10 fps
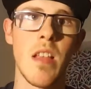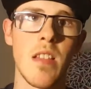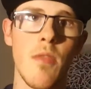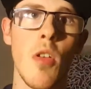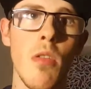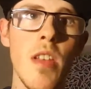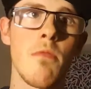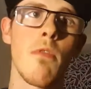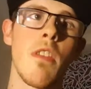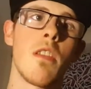let's have all
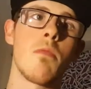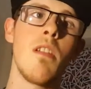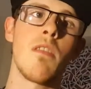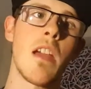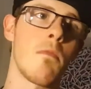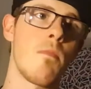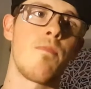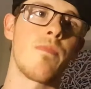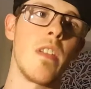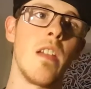this with it as well now,
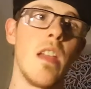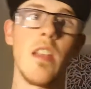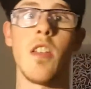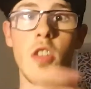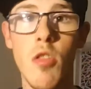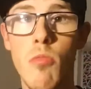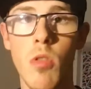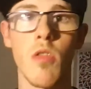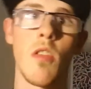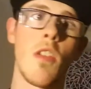in a new
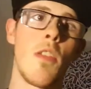one.